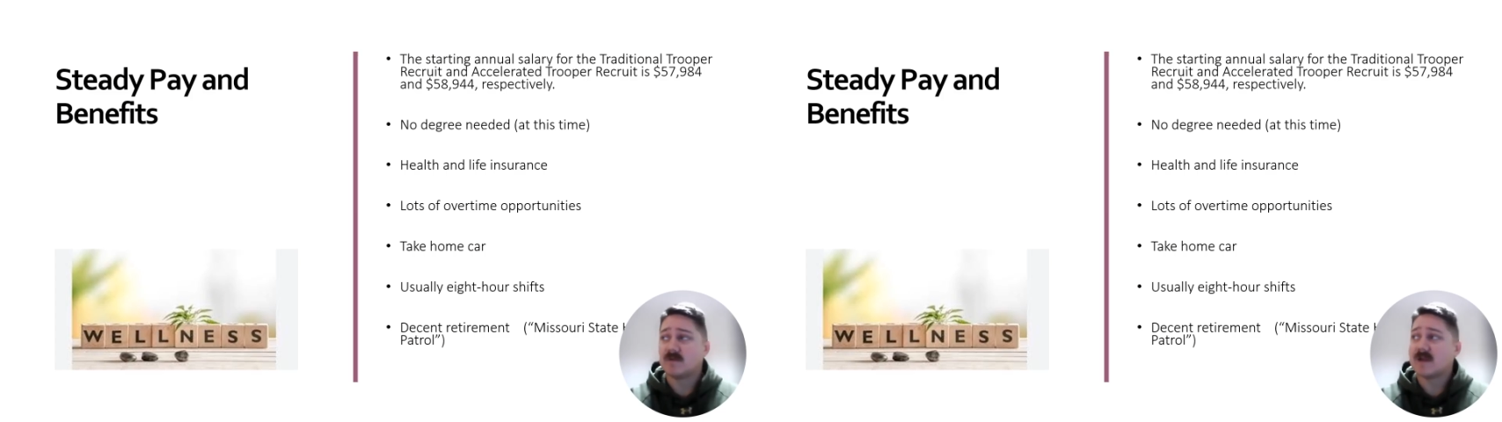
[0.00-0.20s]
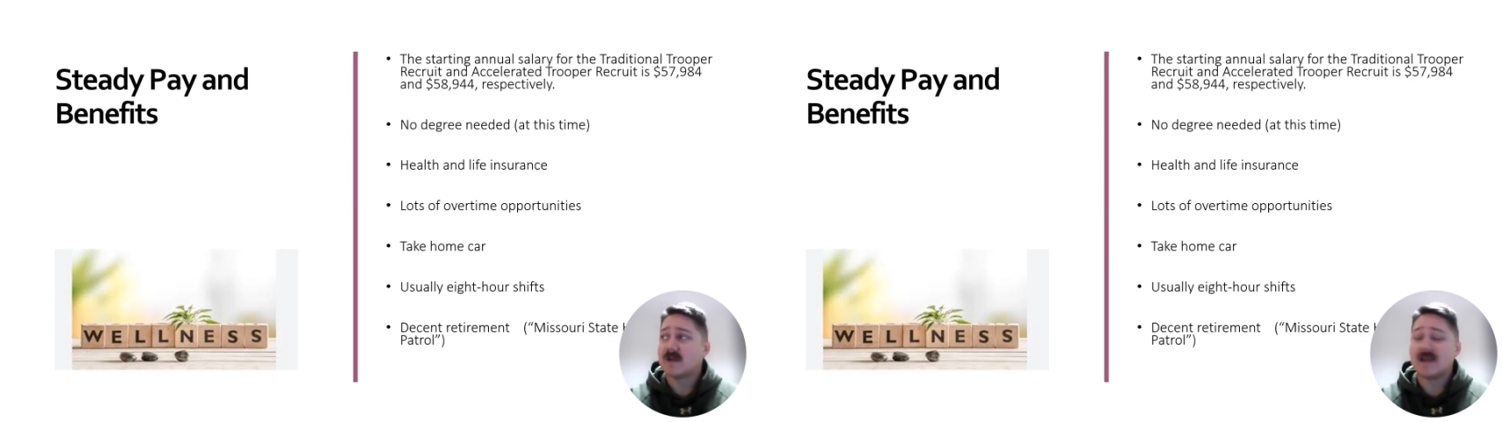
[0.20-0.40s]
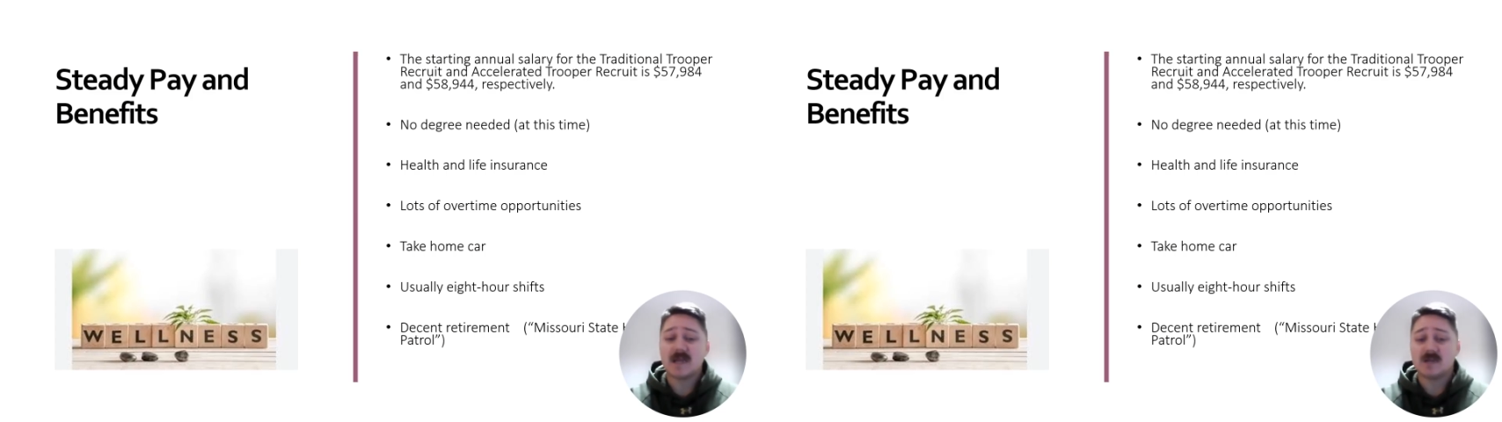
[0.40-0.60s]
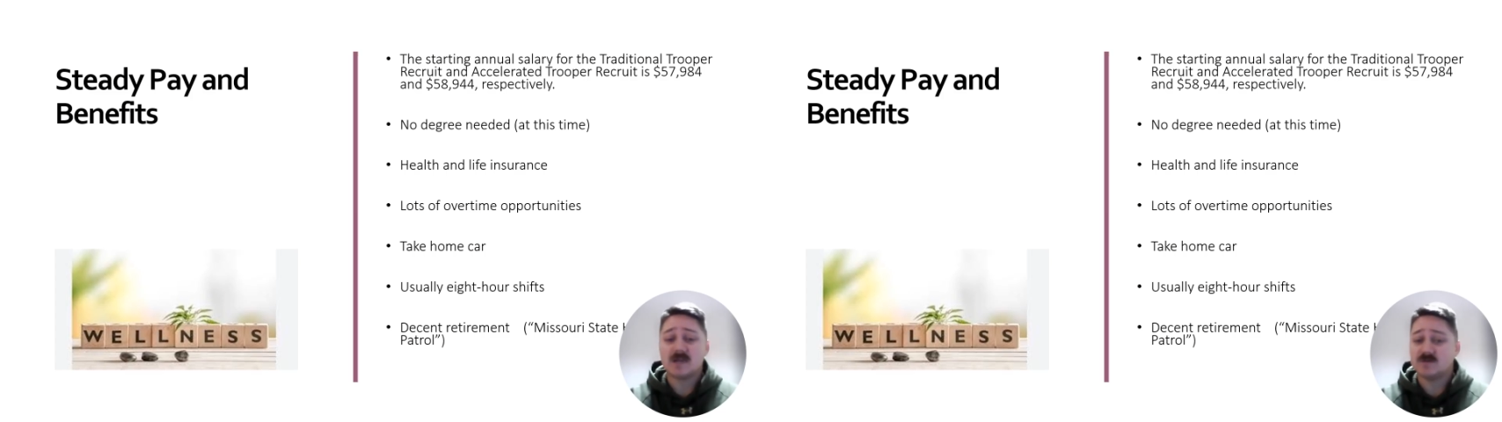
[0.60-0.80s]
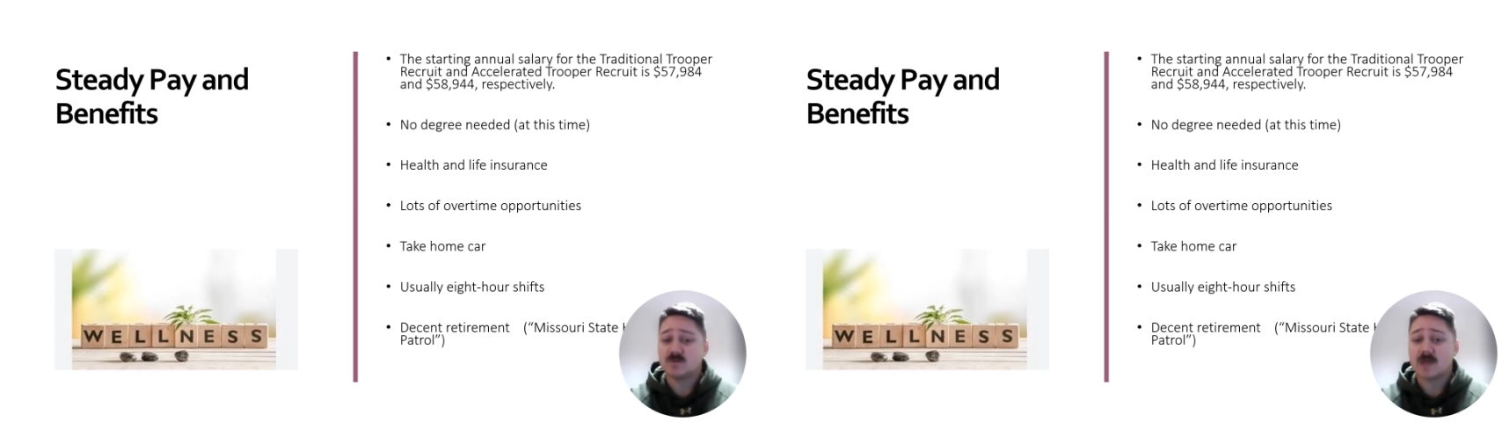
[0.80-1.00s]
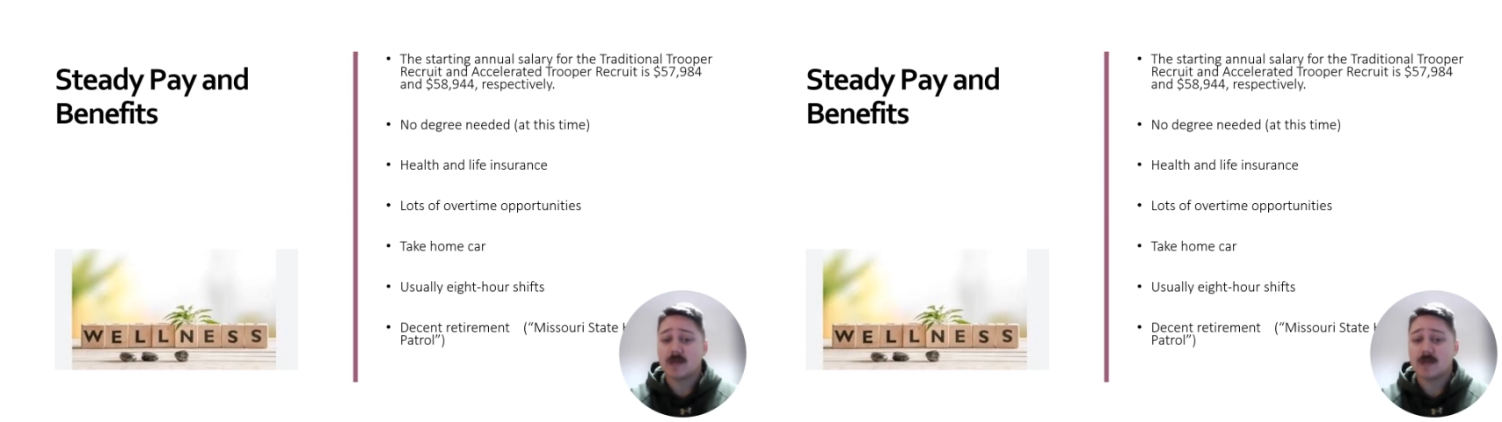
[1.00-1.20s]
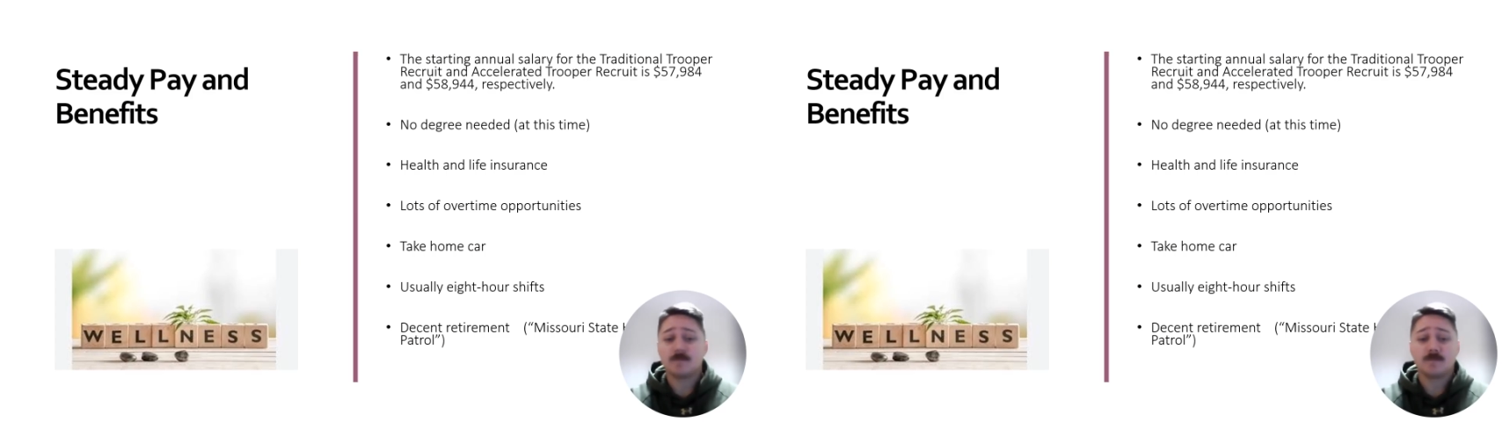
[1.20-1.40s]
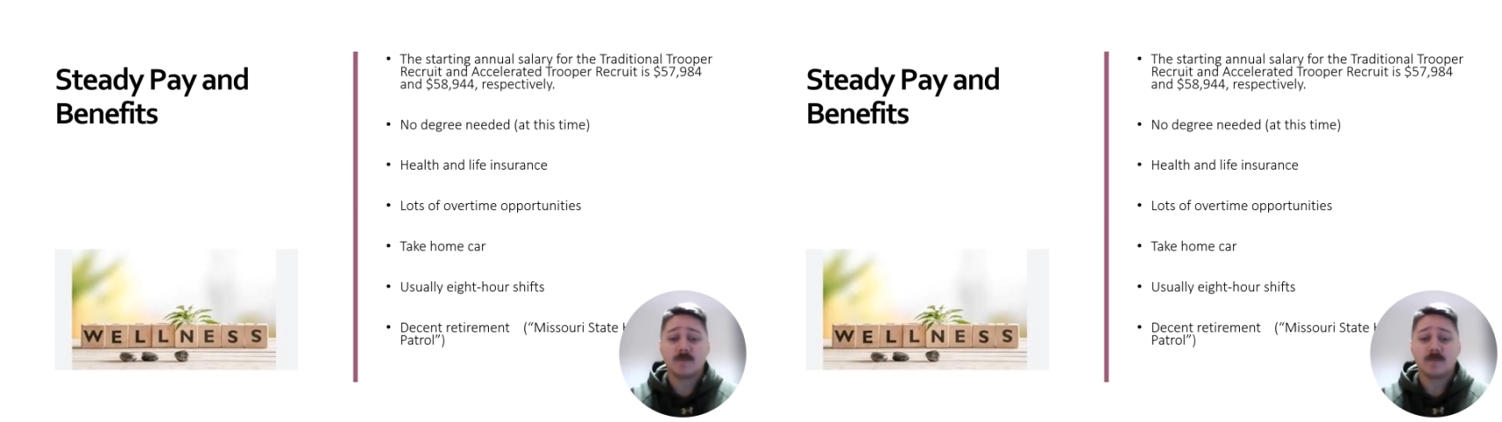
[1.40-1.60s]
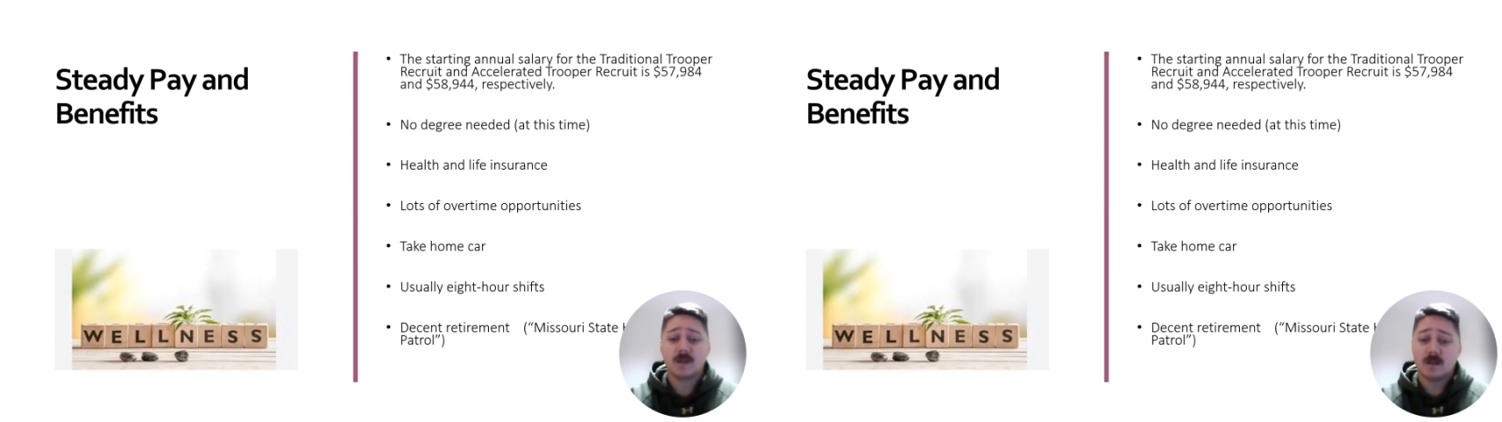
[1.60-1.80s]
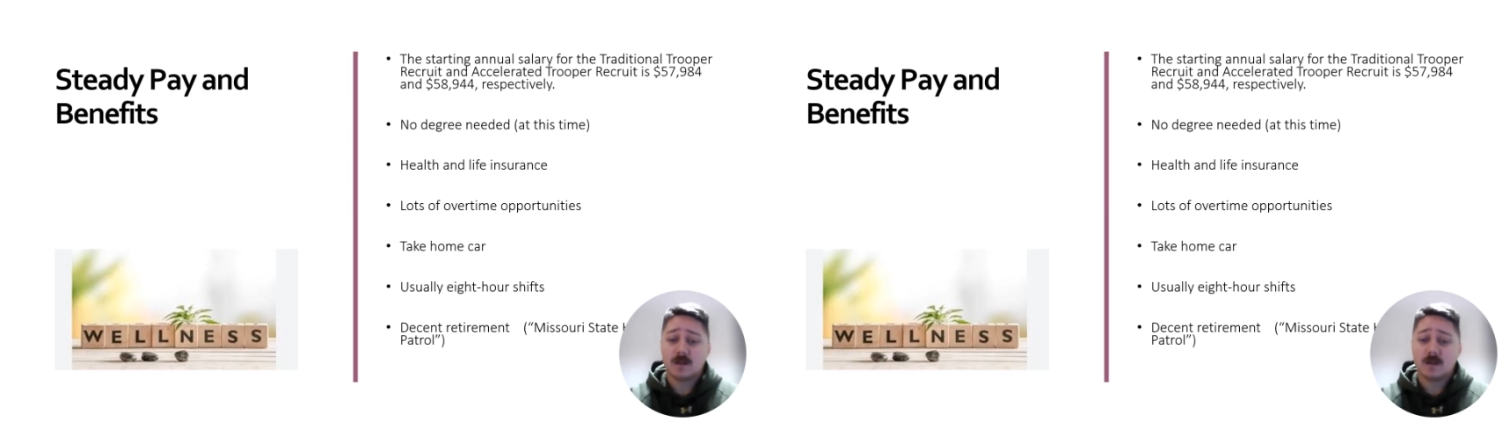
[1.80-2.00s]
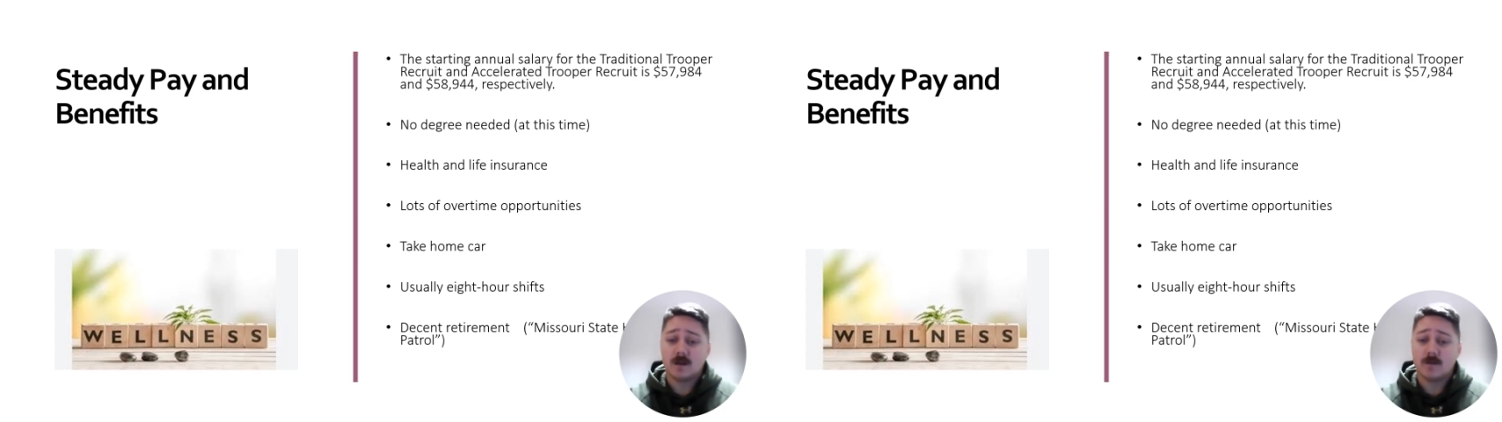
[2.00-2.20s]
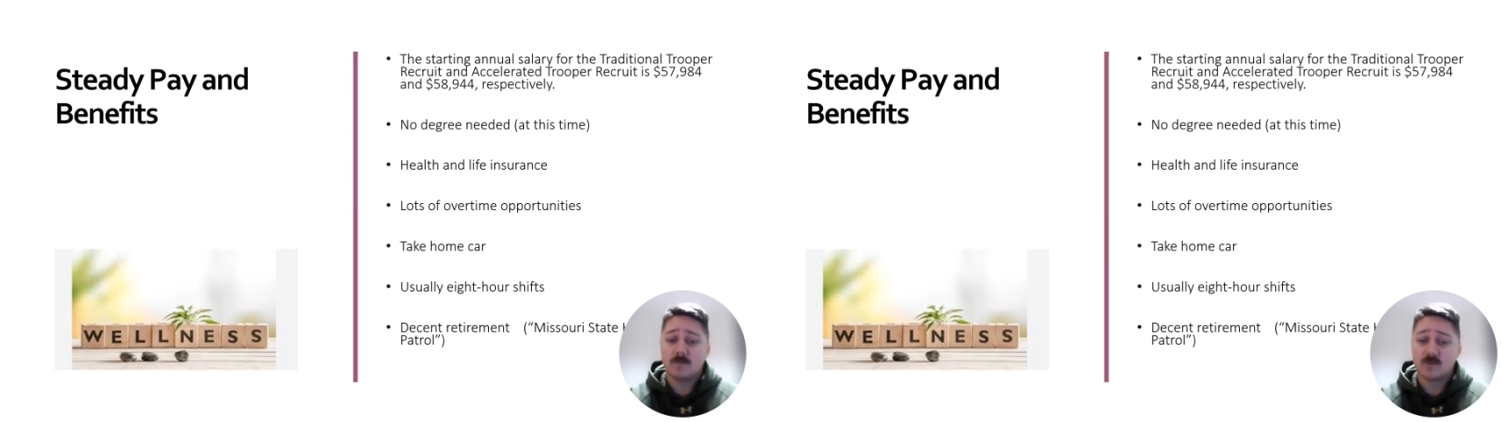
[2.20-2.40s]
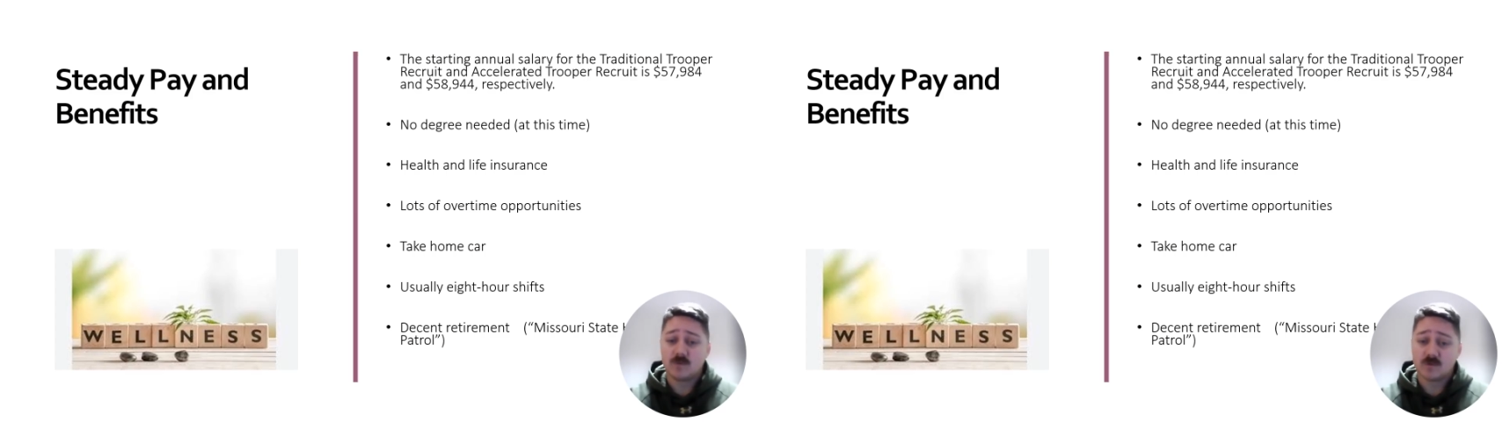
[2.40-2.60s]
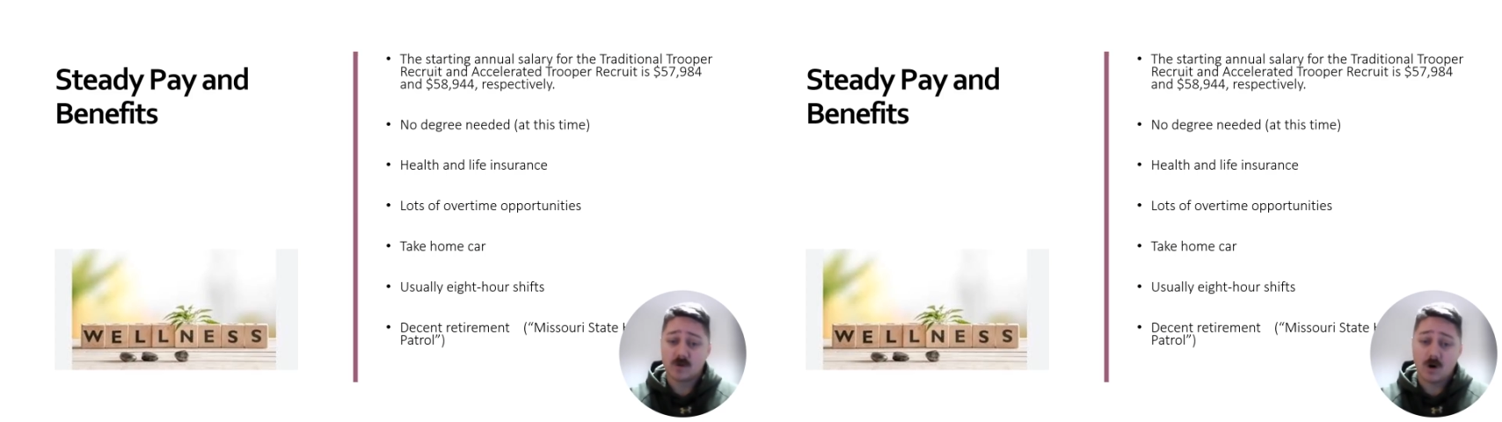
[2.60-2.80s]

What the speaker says: had any issues with that. There